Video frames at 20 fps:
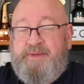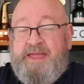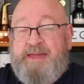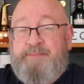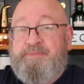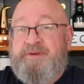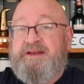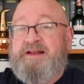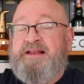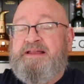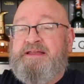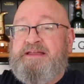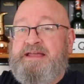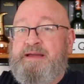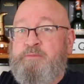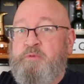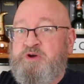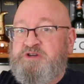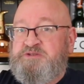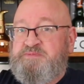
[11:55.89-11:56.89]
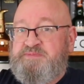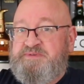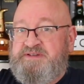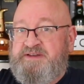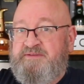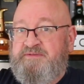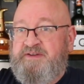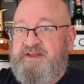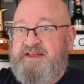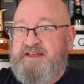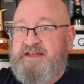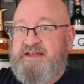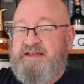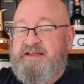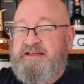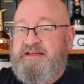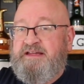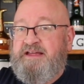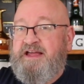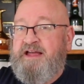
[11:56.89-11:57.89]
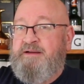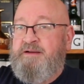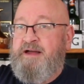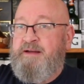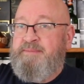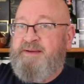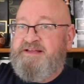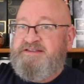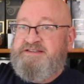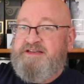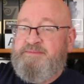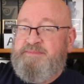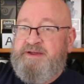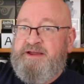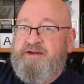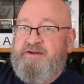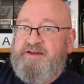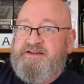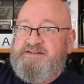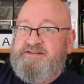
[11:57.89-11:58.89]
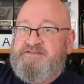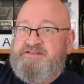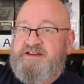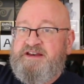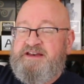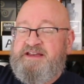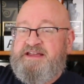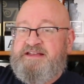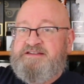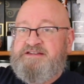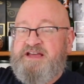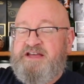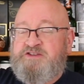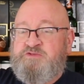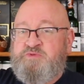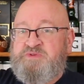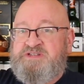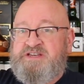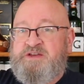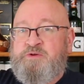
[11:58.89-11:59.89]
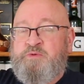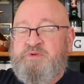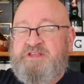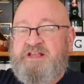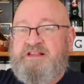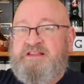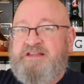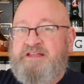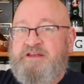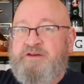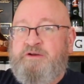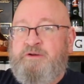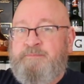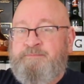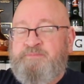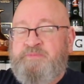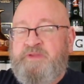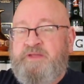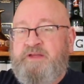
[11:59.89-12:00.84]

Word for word: and particularly you get more specific uh, about some areas of studying in Scotch whiskey with a little